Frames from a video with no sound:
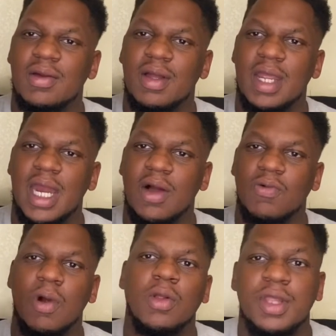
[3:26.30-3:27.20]
you know,
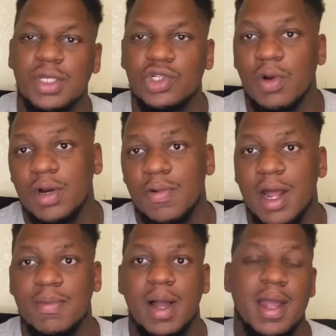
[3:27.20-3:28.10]
rolling the joint around in
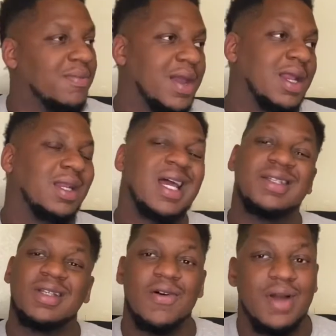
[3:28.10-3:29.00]
my hand, man. Let's
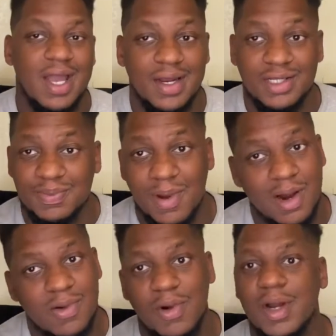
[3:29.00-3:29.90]
go ahead and spark
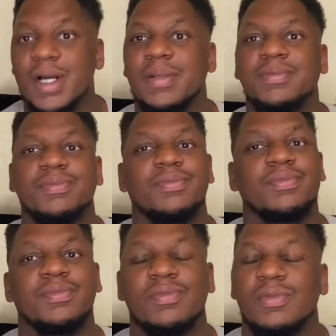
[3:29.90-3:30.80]
one up.
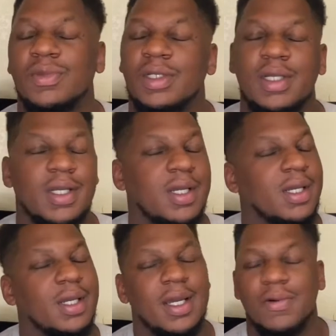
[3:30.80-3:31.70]

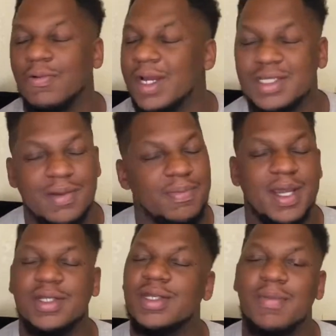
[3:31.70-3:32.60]
And rest in
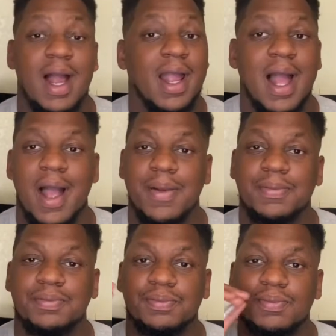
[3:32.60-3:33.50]
peace to my guy,
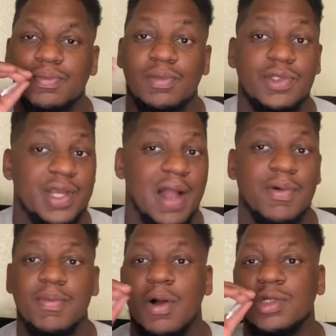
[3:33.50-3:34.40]
Chadwick
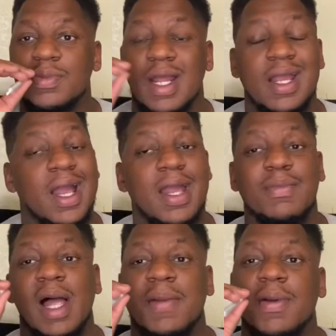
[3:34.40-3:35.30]
Boseman, a.k.a.
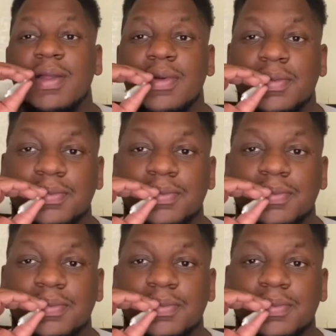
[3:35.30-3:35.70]
Black Panther.